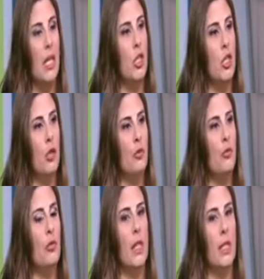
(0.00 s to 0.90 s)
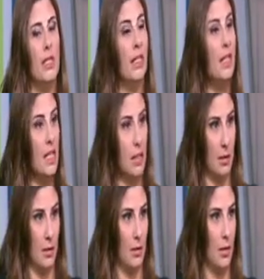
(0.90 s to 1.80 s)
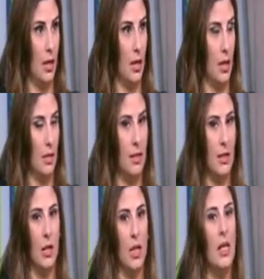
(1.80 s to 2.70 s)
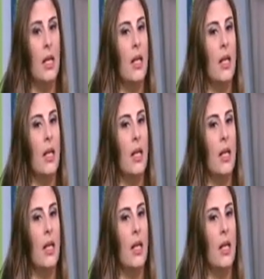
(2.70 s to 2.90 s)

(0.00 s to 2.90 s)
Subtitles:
new techniques in this area,